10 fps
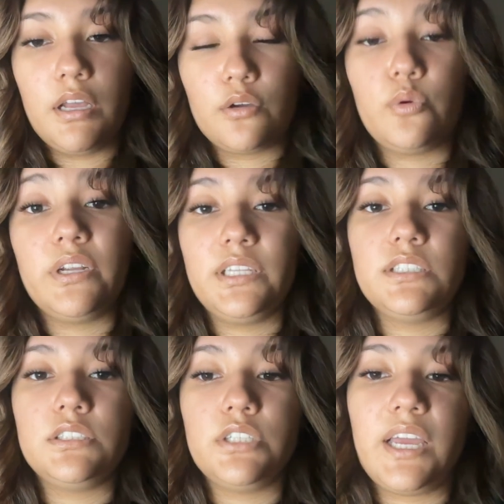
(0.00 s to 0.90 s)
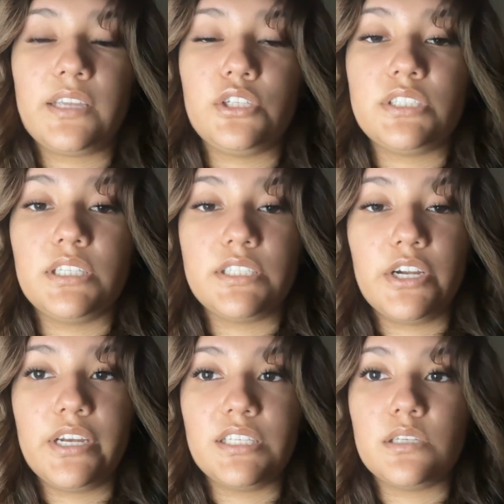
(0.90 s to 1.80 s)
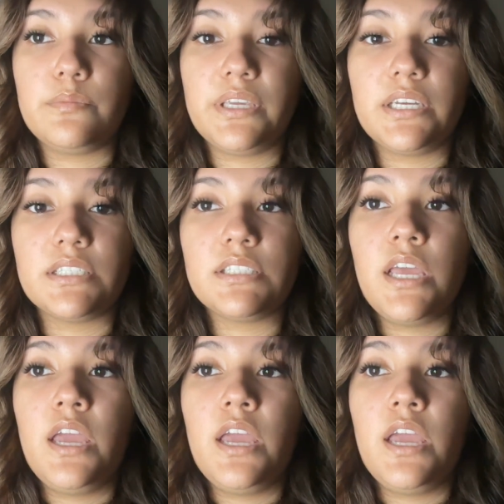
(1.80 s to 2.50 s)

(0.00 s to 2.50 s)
correlates to utilitarianism, because